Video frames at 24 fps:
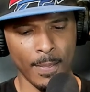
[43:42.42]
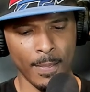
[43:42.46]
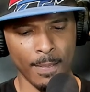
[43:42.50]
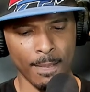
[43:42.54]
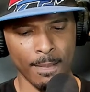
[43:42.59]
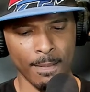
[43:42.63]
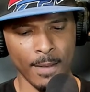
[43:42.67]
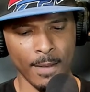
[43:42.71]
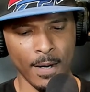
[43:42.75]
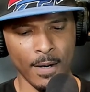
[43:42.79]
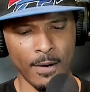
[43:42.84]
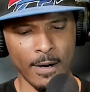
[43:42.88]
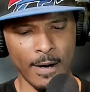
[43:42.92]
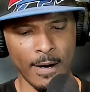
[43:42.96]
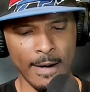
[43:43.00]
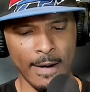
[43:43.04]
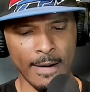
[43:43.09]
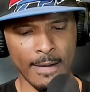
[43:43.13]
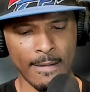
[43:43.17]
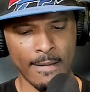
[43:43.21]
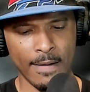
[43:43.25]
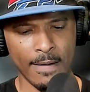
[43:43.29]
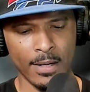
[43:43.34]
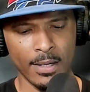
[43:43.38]
All
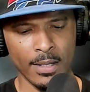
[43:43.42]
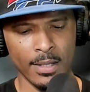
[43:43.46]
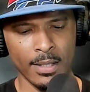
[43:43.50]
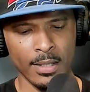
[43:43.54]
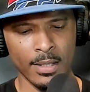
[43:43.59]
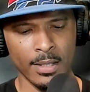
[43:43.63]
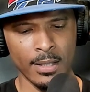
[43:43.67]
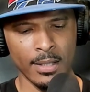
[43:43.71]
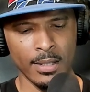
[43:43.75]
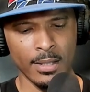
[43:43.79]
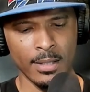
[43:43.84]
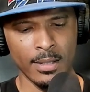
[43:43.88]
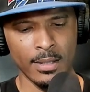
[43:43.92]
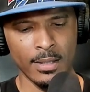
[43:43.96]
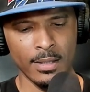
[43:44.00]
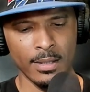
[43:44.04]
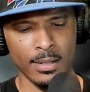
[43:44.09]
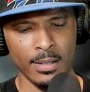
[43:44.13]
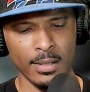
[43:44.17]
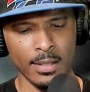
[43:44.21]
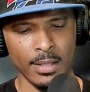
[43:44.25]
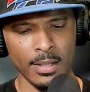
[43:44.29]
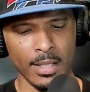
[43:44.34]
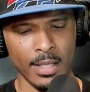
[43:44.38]
right?
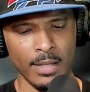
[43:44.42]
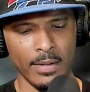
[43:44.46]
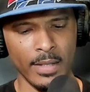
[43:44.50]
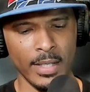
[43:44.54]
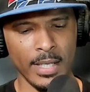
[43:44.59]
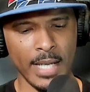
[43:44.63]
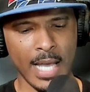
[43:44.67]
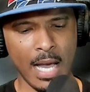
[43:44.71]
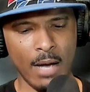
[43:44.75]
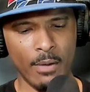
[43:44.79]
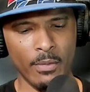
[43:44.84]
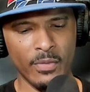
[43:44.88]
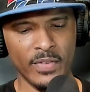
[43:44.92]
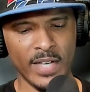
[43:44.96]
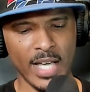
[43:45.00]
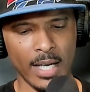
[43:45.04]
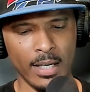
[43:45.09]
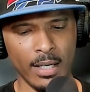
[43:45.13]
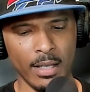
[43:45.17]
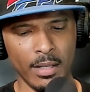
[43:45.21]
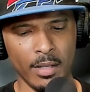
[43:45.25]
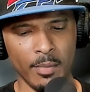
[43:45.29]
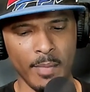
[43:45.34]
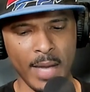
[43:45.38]
And then now we've got
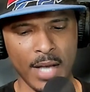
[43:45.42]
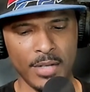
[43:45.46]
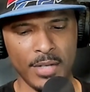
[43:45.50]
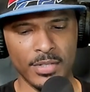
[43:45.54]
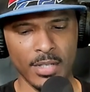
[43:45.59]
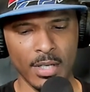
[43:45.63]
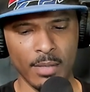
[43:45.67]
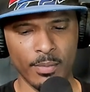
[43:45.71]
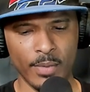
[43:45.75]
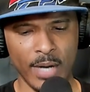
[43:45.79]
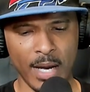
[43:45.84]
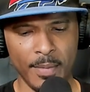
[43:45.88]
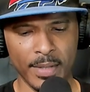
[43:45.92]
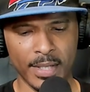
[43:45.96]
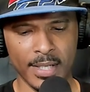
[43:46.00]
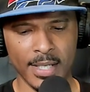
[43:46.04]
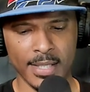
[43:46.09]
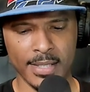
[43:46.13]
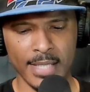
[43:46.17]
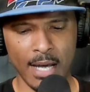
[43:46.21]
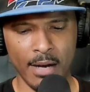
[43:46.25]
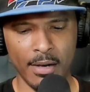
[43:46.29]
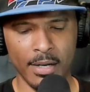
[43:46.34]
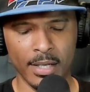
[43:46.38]
another matchup, right? Because
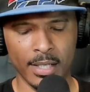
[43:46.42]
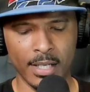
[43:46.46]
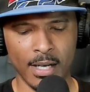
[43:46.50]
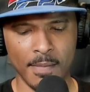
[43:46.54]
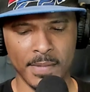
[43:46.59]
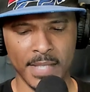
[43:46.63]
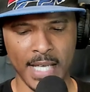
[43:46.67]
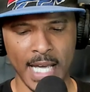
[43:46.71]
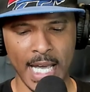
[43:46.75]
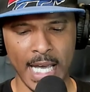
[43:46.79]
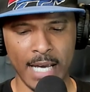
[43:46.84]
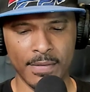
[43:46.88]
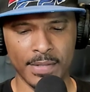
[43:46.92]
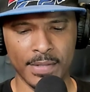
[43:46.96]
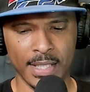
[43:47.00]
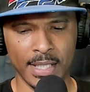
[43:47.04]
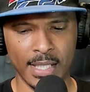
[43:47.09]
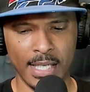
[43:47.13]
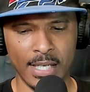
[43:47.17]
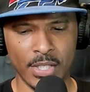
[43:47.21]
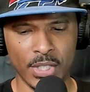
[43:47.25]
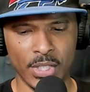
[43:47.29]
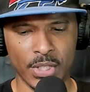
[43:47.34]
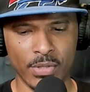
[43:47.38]
now here comes the AFC
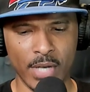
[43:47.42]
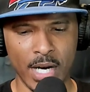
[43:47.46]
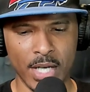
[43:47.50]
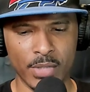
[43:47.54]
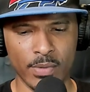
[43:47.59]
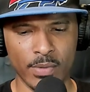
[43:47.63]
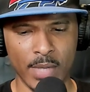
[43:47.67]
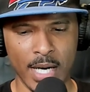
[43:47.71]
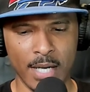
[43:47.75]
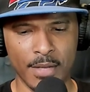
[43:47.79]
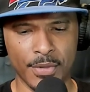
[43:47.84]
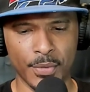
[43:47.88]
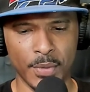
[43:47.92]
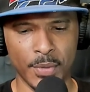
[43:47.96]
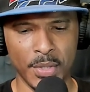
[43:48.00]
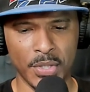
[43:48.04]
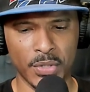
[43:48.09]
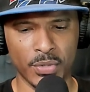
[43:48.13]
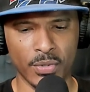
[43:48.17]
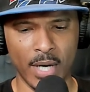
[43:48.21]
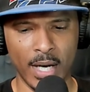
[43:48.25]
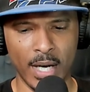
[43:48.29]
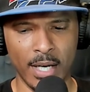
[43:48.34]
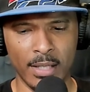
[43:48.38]
East stretch, right? Three
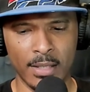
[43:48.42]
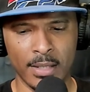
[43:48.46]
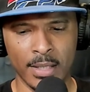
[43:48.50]
straight.